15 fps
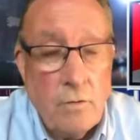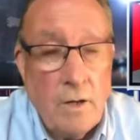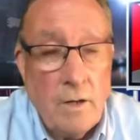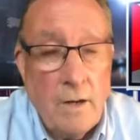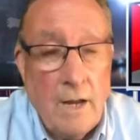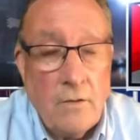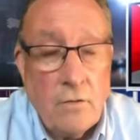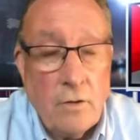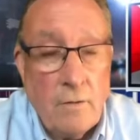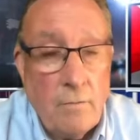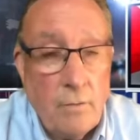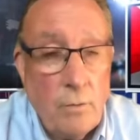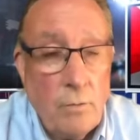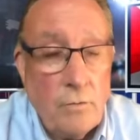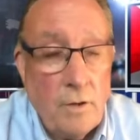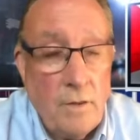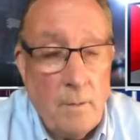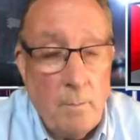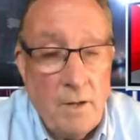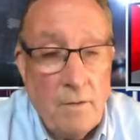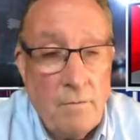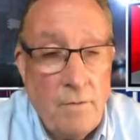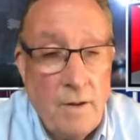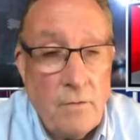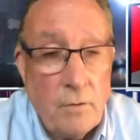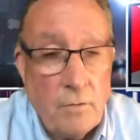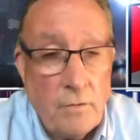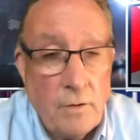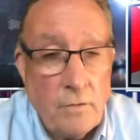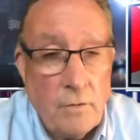it naturally flows that there be a federal
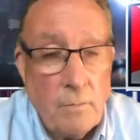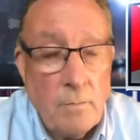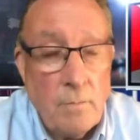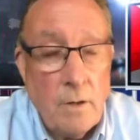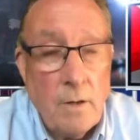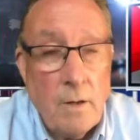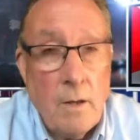system.